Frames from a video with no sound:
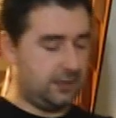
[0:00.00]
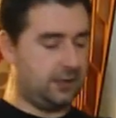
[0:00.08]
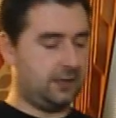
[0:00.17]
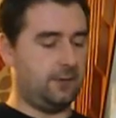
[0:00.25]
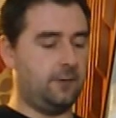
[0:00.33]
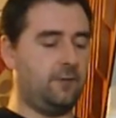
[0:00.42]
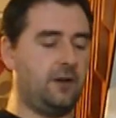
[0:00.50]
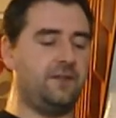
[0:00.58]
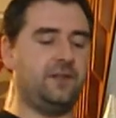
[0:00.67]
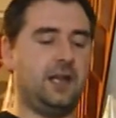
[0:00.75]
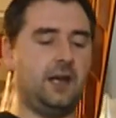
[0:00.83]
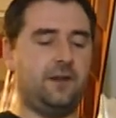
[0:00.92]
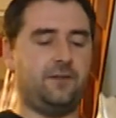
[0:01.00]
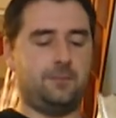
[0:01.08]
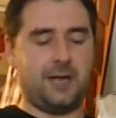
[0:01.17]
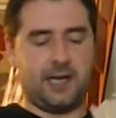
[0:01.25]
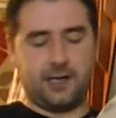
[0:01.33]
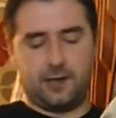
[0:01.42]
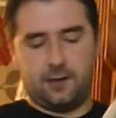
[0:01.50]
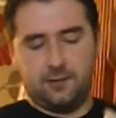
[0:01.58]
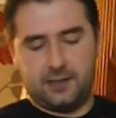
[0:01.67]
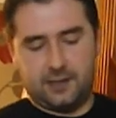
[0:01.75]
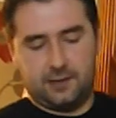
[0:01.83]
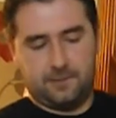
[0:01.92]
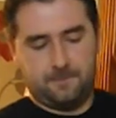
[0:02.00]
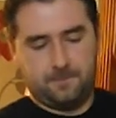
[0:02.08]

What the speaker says: so roughly 1/2 bag goes in.